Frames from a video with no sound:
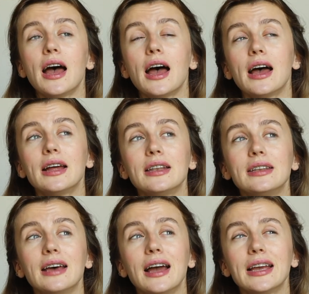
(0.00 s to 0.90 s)

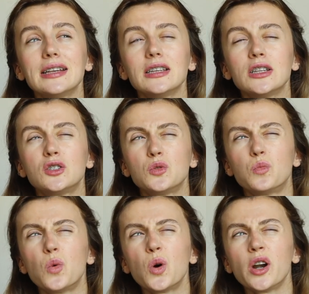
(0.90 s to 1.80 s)
and I guess it's
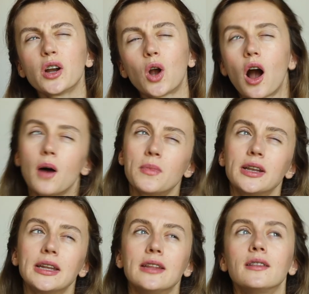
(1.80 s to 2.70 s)
more
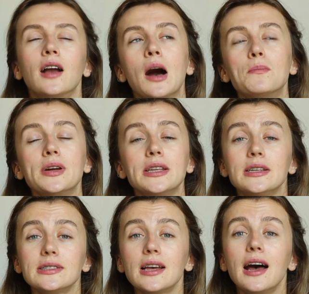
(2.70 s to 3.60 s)
common in the
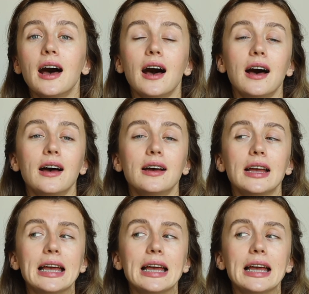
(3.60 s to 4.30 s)
companies uh,